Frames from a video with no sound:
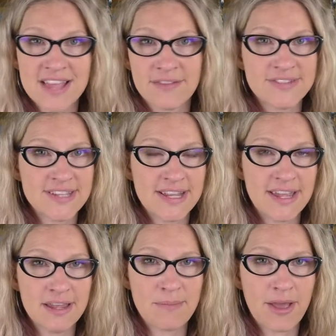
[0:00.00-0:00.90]
I've seen
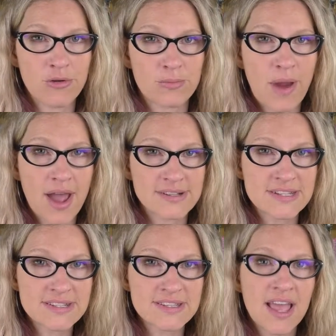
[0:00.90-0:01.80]
it in my own
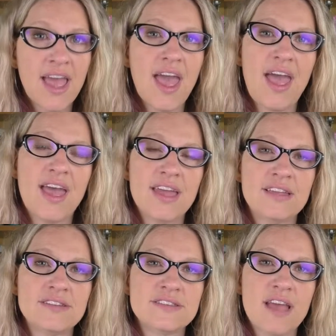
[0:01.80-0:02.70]
practice,
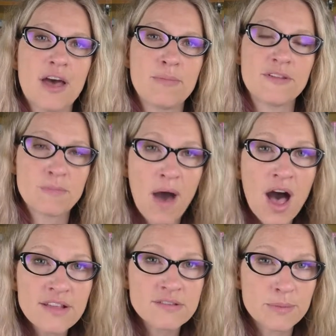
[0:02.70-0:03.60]
and it's
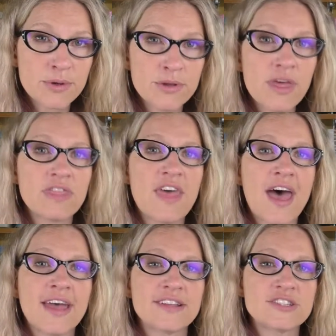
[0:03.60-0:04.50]
possible
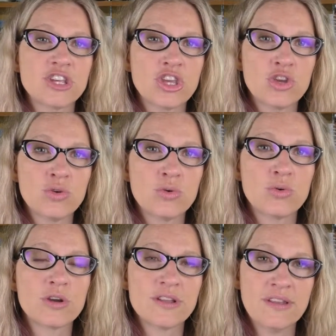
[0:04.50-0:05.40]
that you
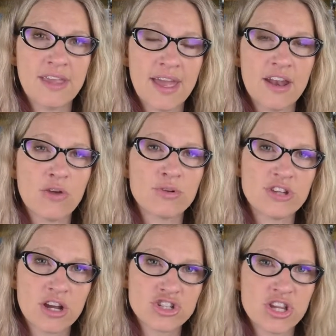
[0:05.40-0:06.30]
could get a
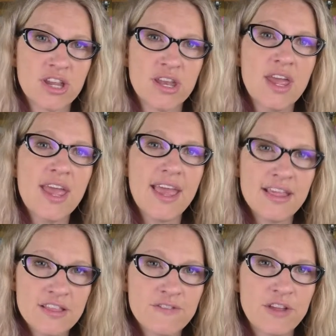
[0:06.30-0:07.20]
reduction
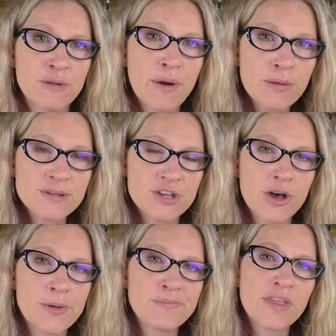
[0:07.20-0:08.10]
in the
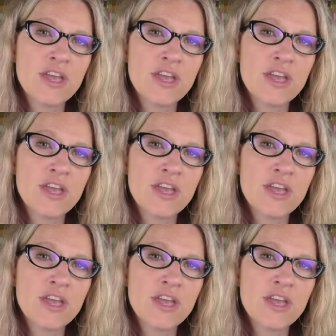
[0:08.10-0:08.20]
phenobarbital.